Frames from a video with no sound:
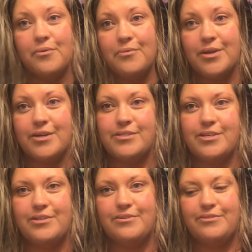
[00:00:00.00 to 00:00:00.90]
what I
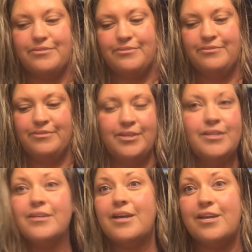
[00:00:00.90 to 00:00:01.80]
do.
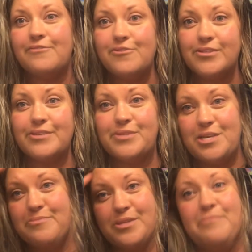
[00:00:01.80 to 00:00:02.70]
And if you guys have
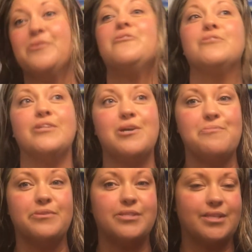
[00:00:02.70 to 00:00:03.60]
tips, I'm totally
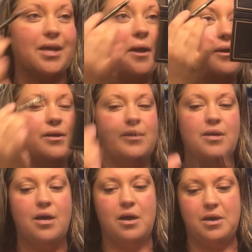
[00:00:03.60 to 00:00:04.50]
open to that.
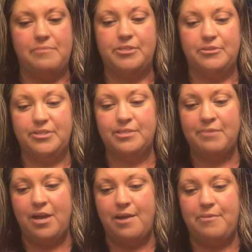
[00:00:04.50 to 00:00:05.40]
So this is
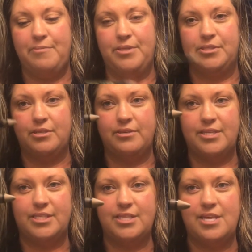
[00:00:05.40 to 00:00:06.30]
my eyebrow pencil.
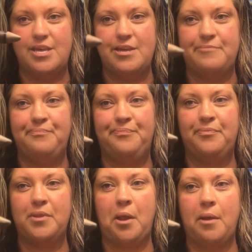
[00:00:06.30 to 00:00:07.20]
It's the
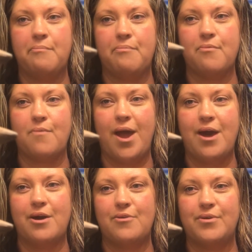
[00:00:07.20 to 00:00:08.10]

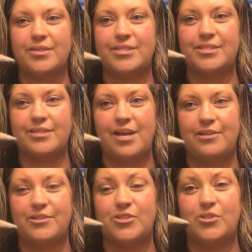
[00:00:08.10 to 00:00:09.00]
Brow
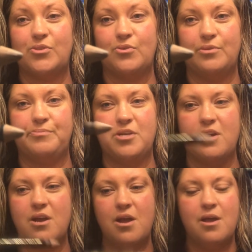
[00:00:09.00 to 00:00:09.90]
Stylist
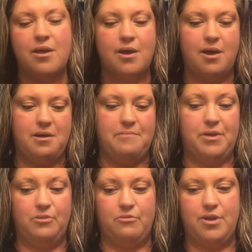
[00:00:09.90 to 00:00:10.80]
Sculptor
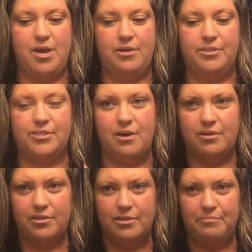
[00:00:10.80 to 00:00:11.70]
by L'Oreal. It's got
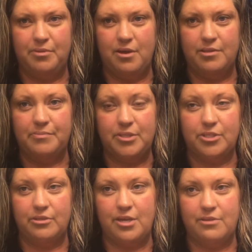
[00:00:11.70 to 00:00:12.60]
a little blonde
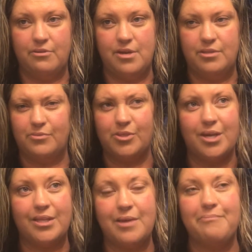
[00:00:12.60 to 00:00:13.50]
pencil on the other end, which
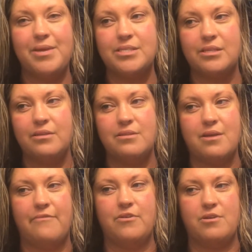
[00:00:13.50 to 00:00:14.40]
I like basically
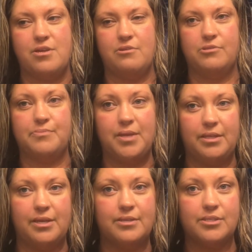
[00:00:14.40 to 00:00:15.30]
never use, but I
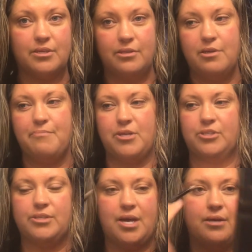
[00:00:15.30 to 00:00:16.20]
like it's got a little
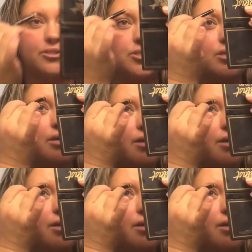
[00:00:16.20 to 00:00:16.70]
brush attached,